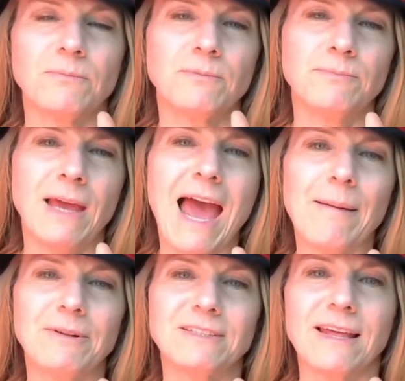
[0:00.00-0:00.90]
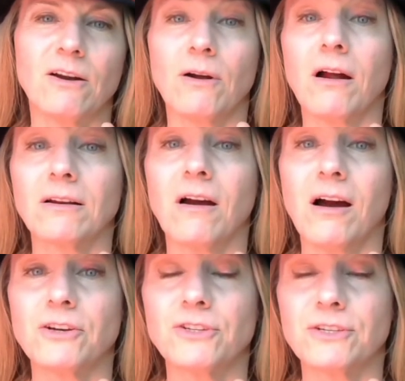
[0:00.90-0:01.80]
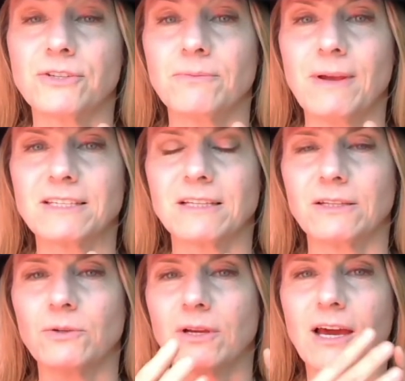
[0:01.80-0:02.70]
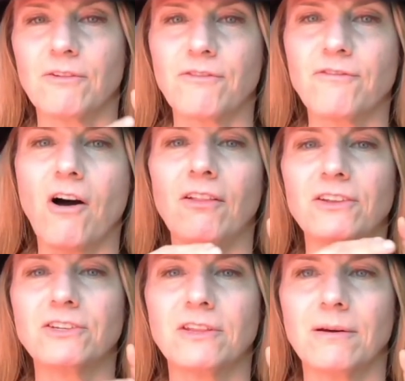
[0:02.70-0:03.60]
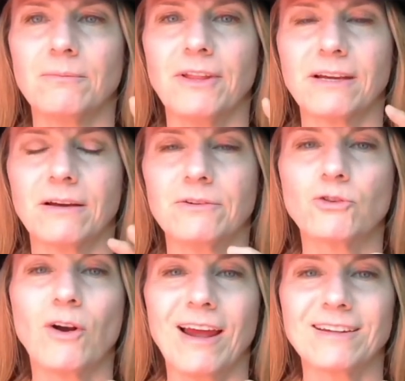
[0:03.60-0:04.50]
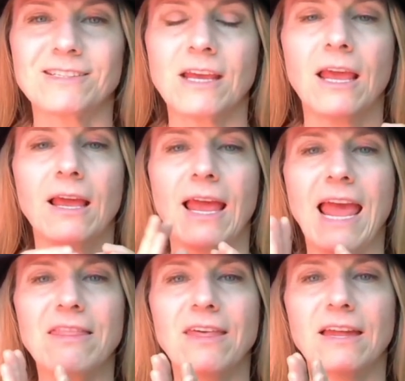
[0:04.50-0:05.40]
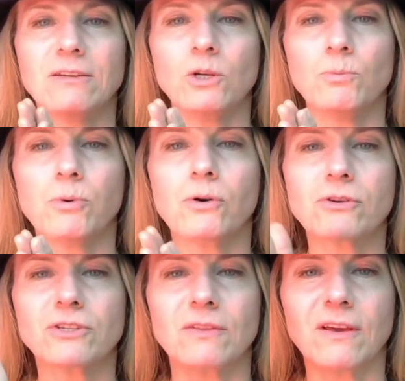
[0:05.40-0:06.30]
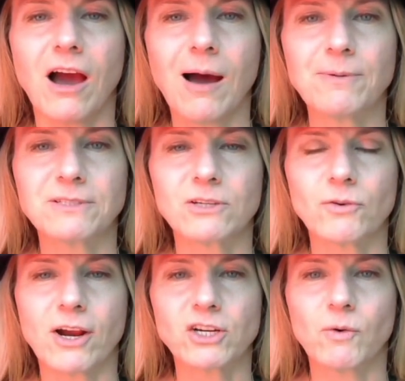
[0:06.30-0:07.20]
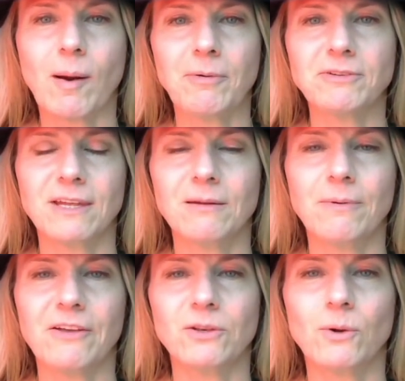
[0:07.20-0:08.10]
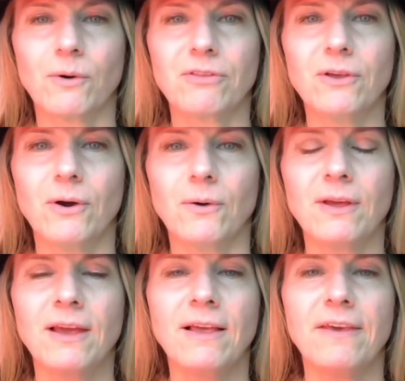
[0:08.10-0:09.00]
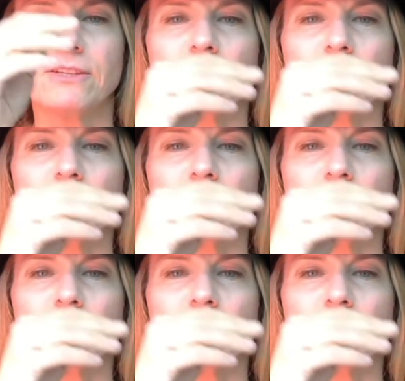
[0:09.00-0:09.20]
habits that are unconscious, and basically you can kind of fall into them like a trance. And then you push in the opposite direction, represented by the north node. So